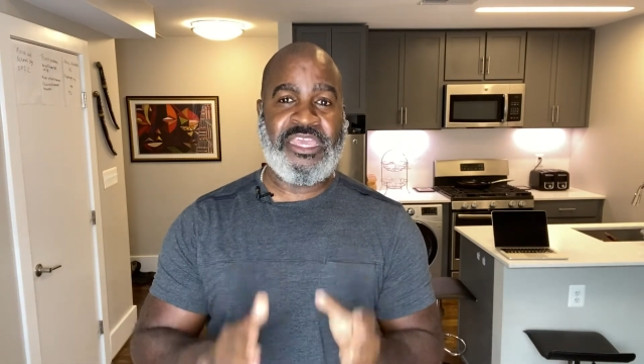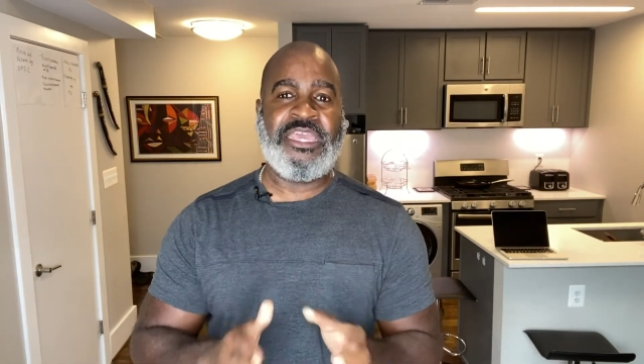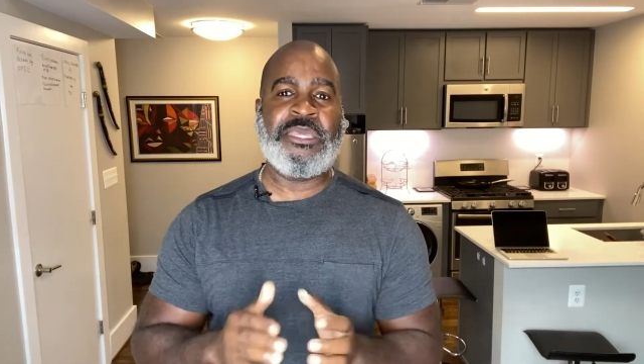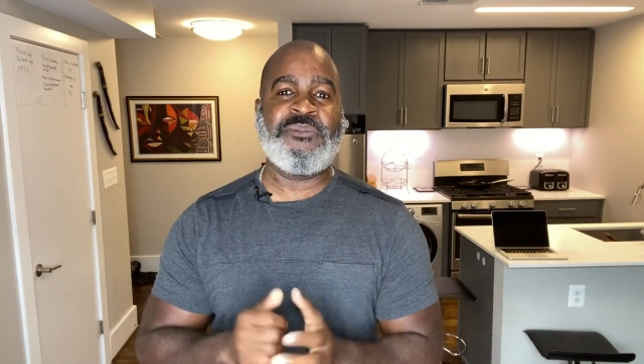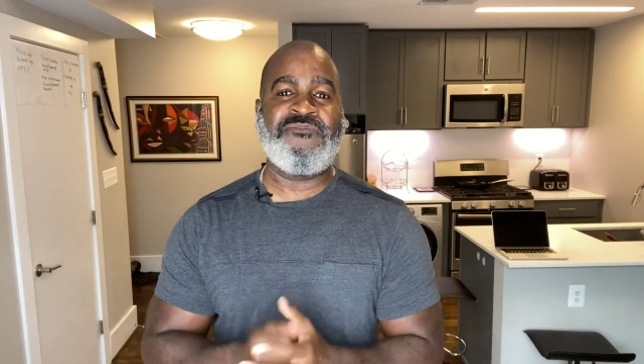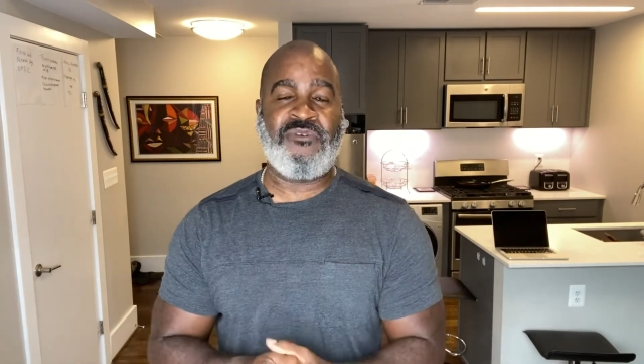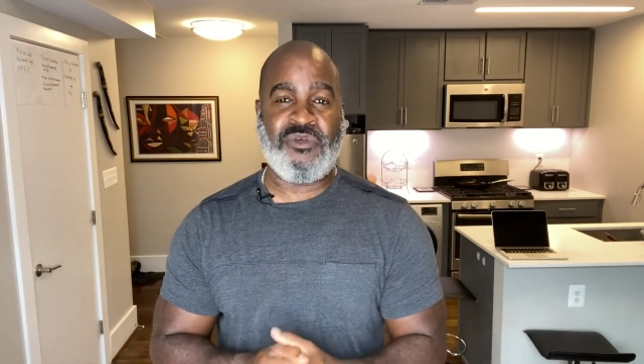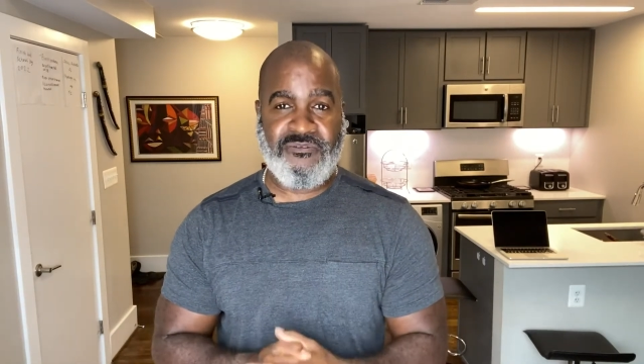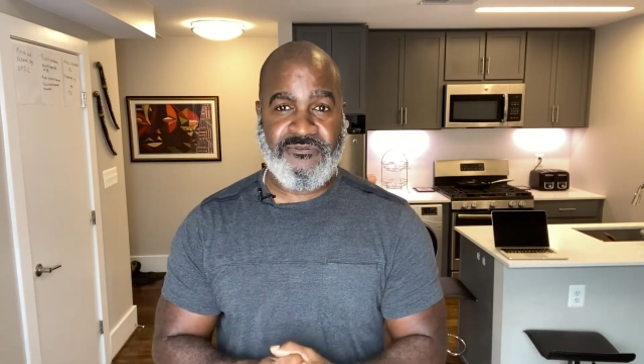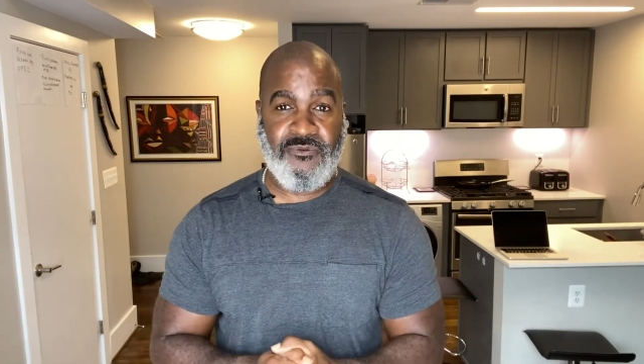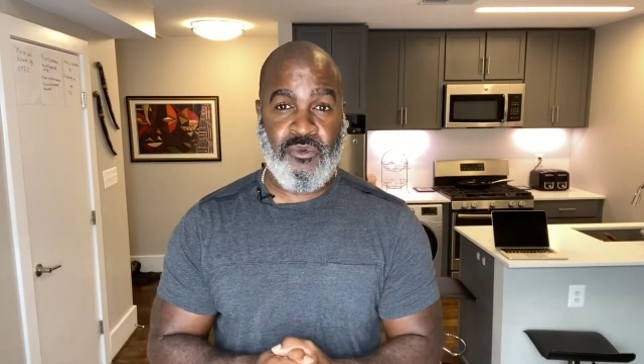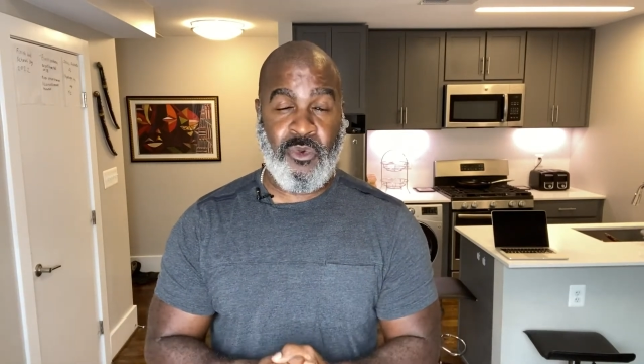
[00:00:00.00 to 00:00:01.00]
age
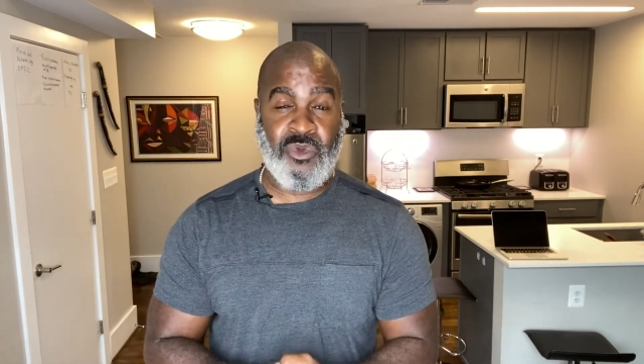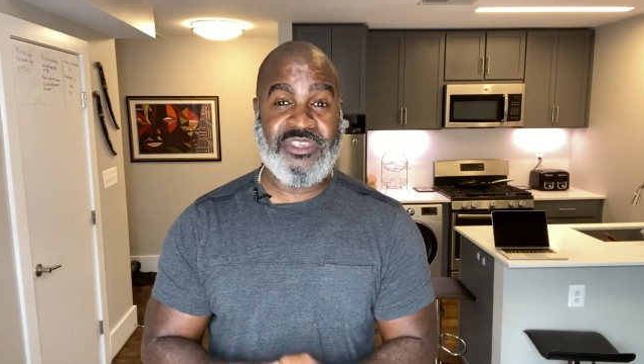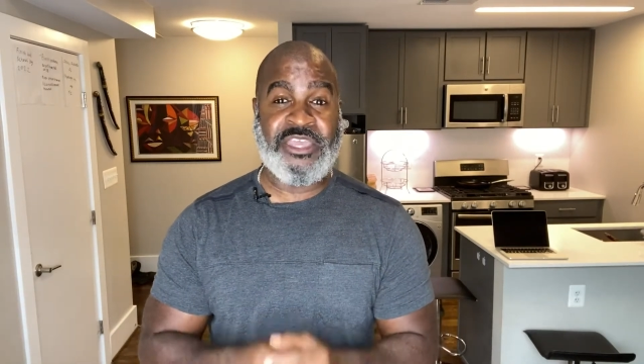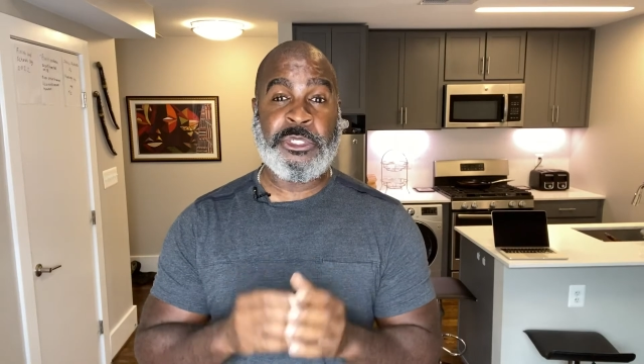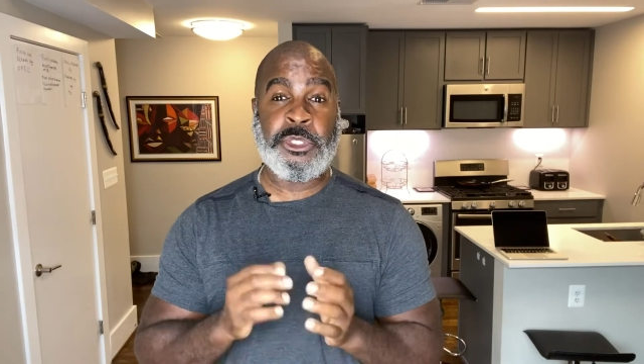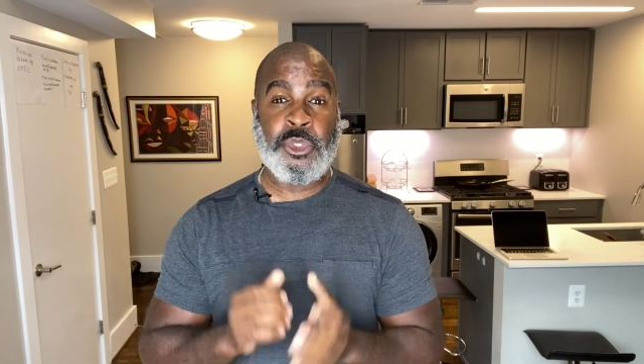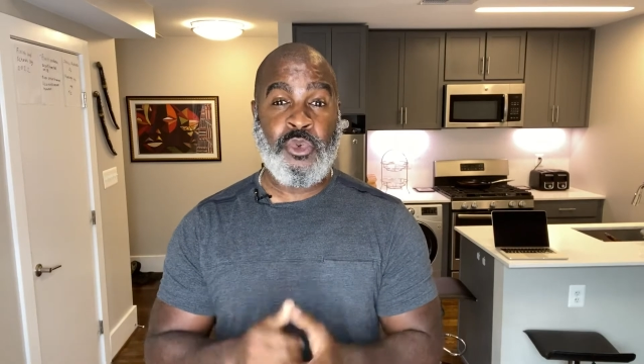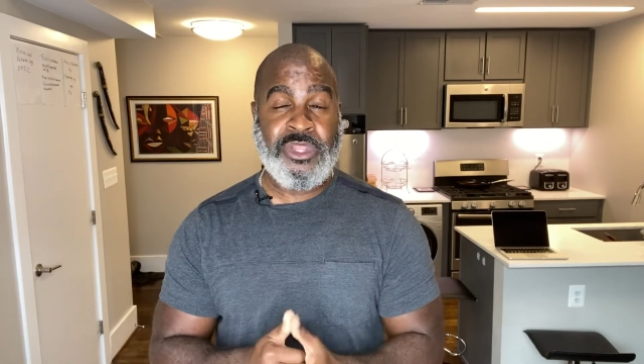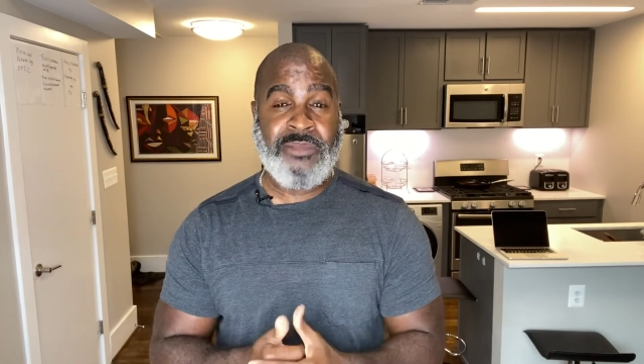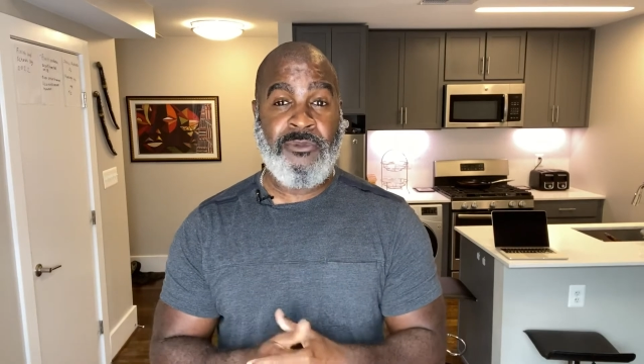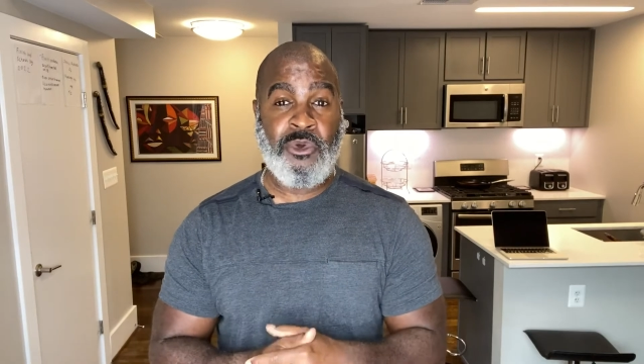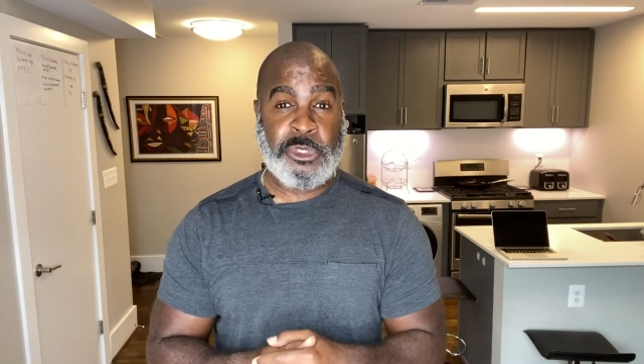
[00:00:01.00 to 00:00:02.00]
44 was I
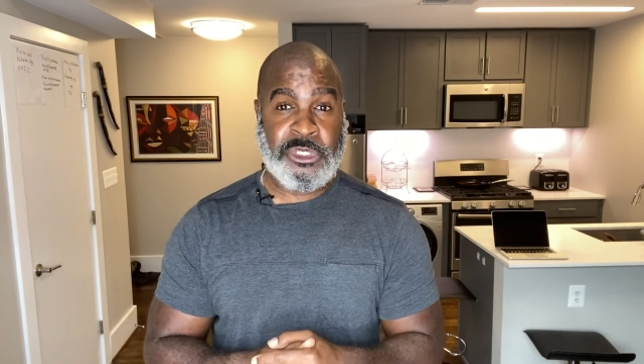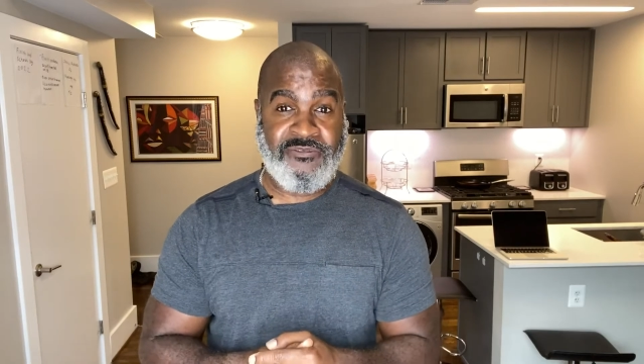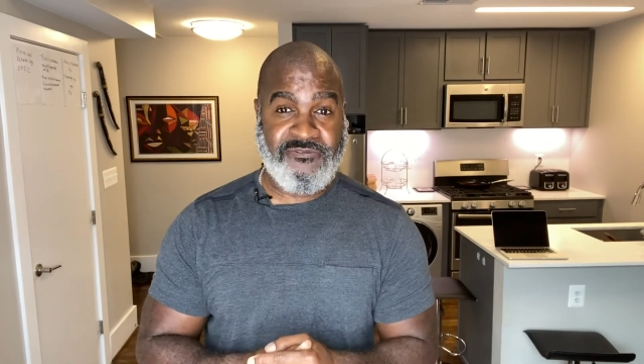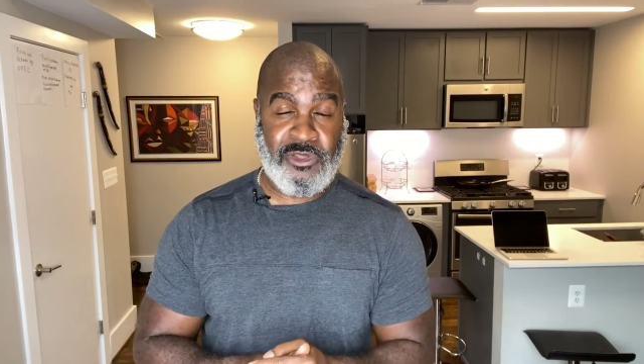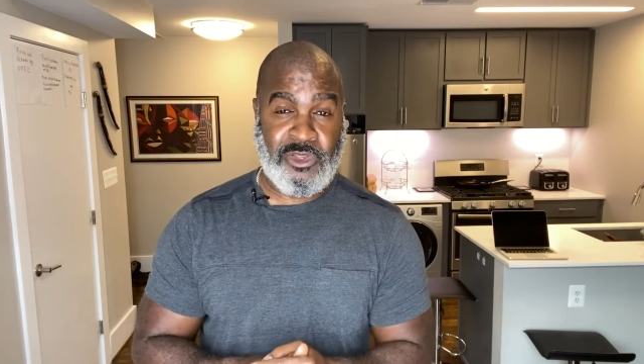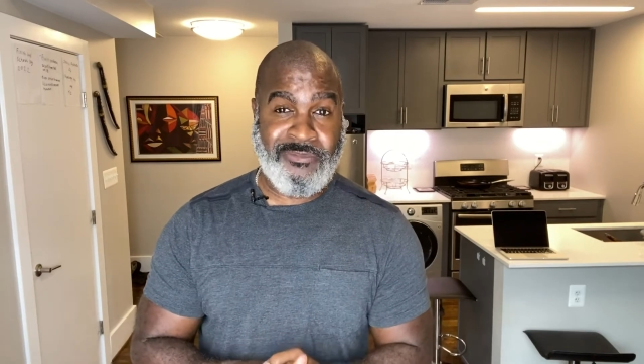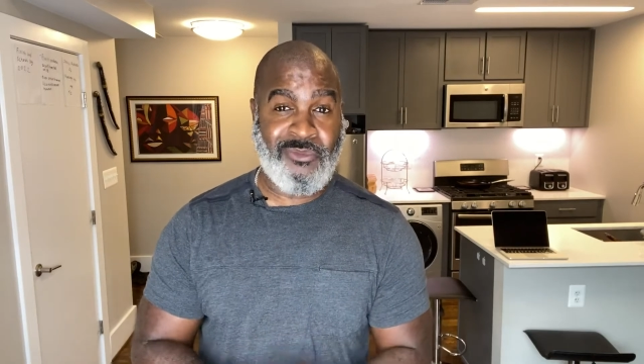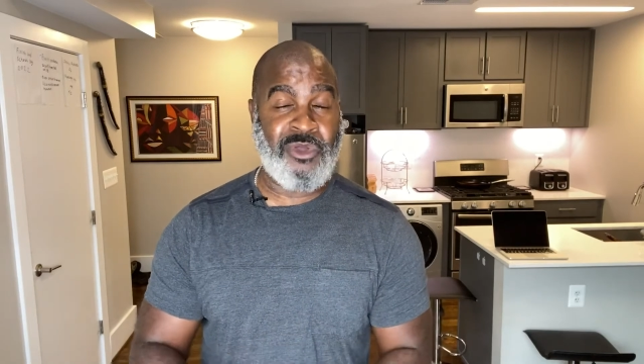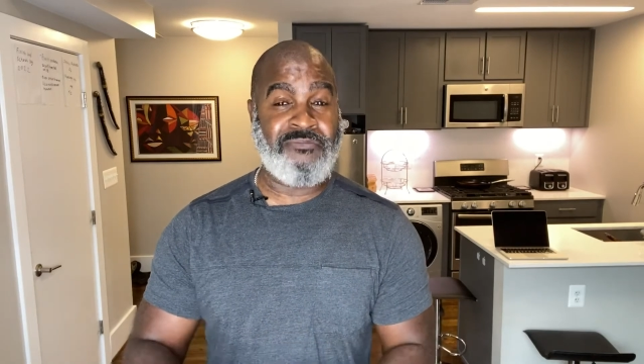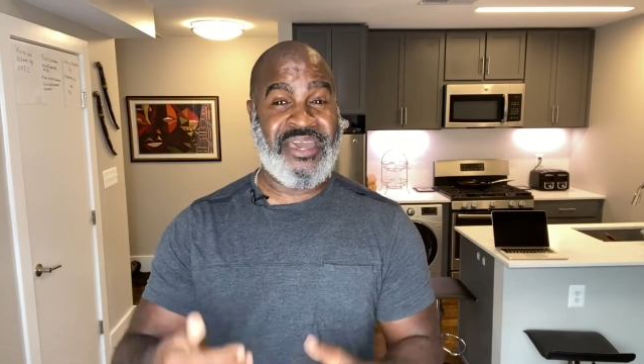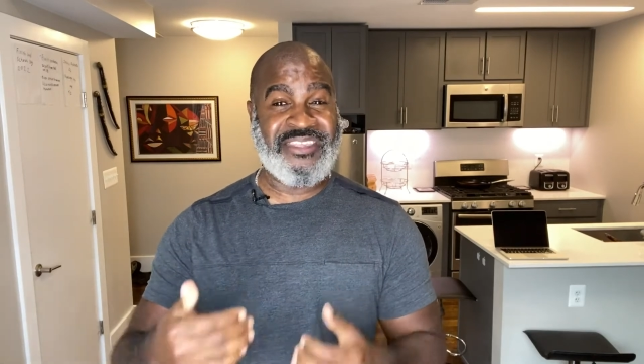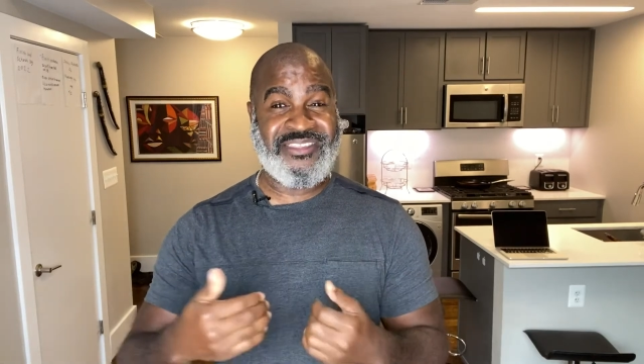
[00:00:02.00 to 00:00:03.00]
truly emotionally vulnerable
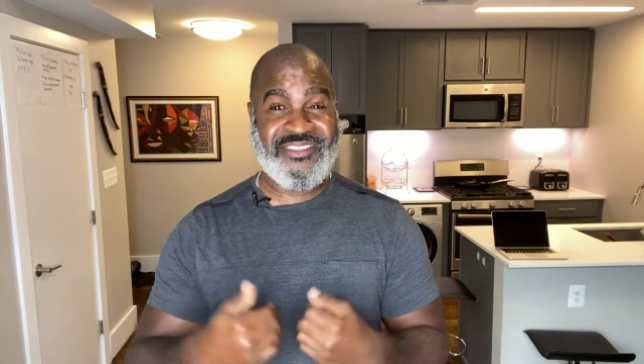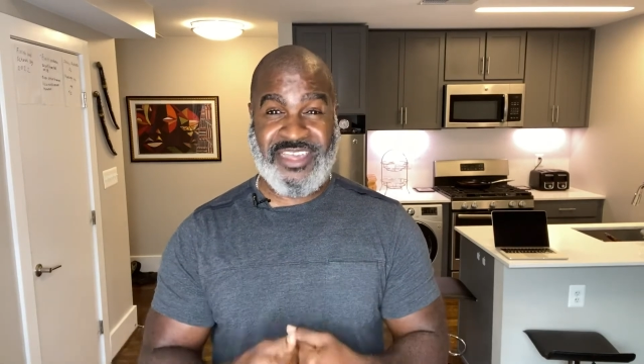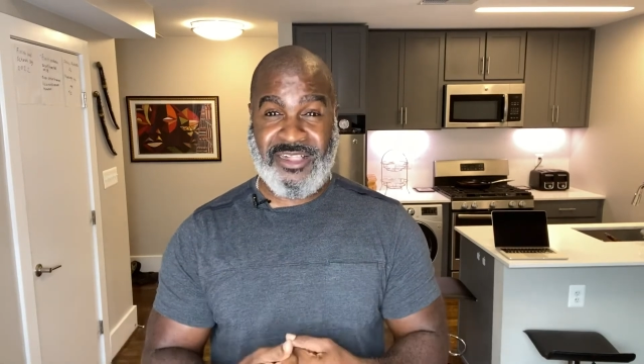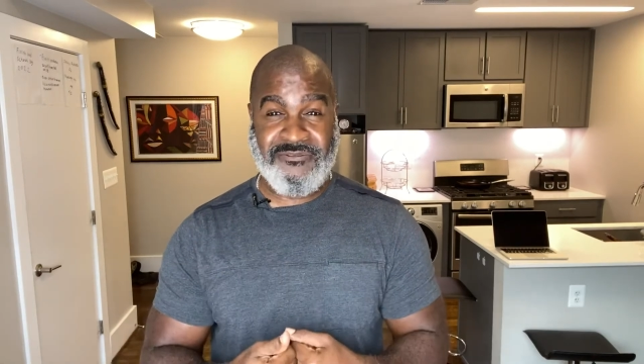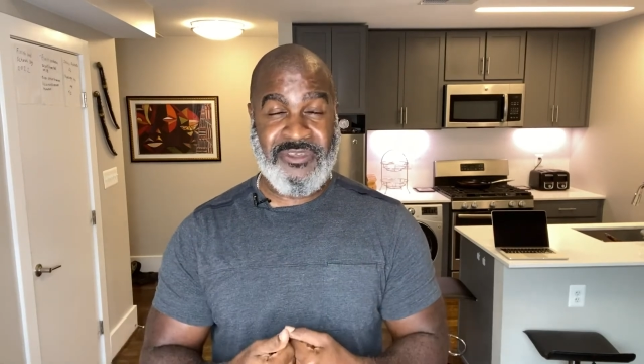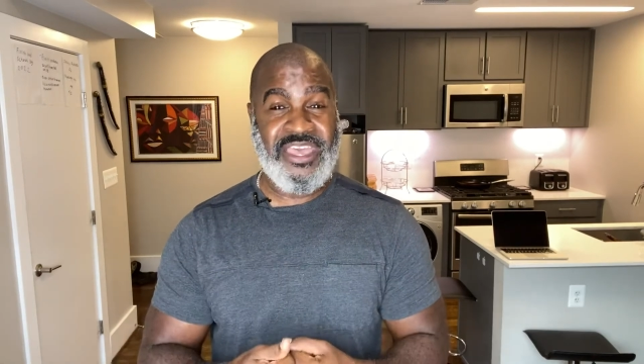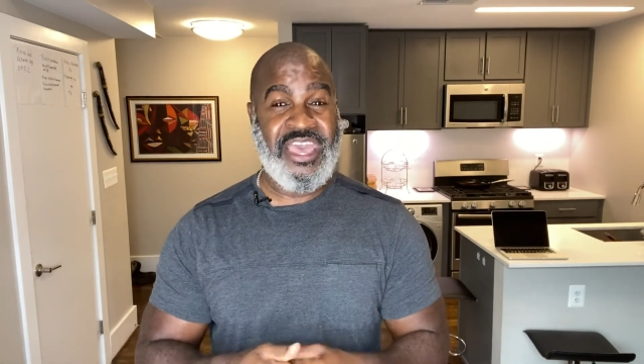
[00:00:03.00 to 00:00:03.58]
with myself